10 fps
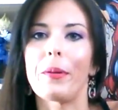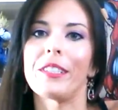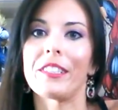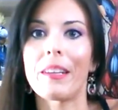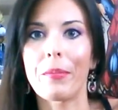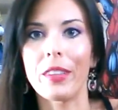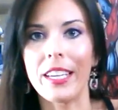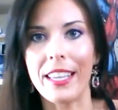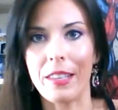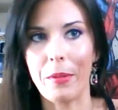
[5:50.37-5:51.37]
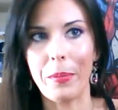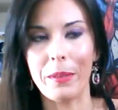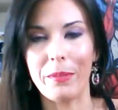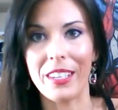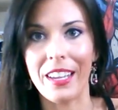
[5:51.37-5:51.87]
printed separately, and then we put
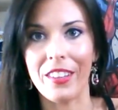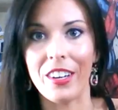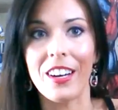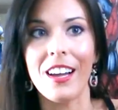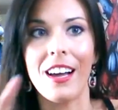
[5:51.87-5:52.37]
them together.